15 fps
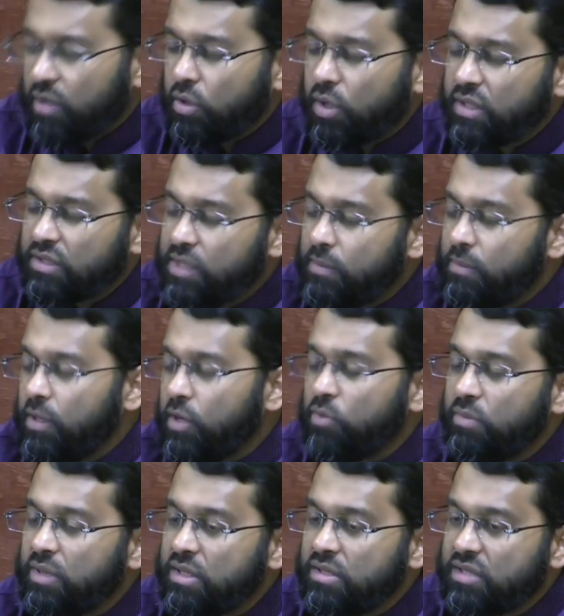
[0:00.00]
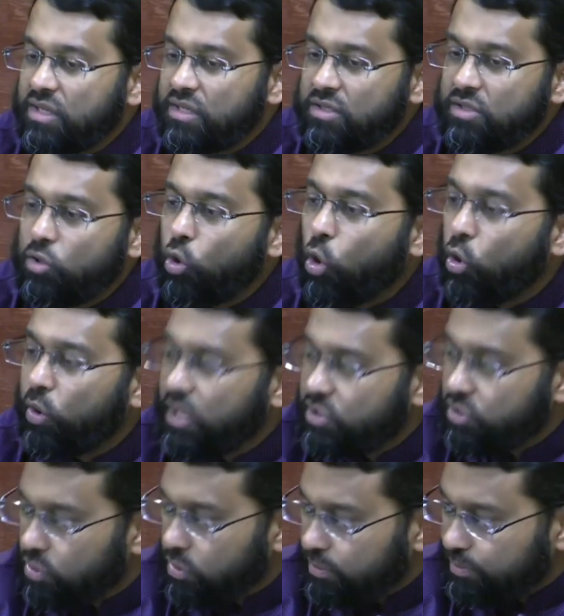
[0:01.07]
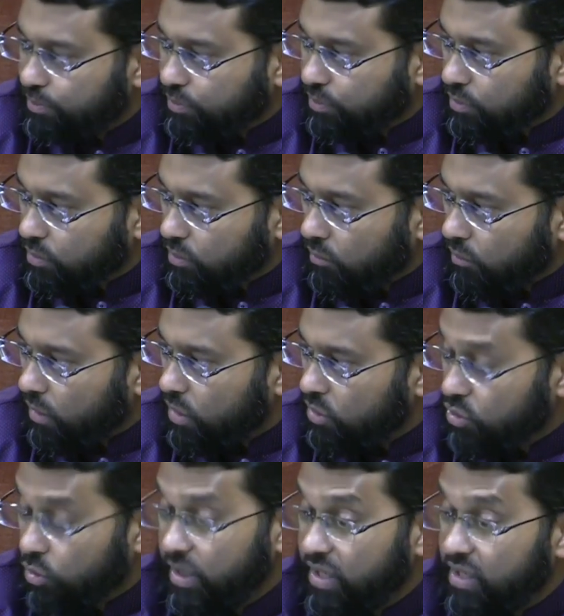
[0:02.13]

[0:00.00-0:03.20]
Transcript: Khatib here means he is the orator. So he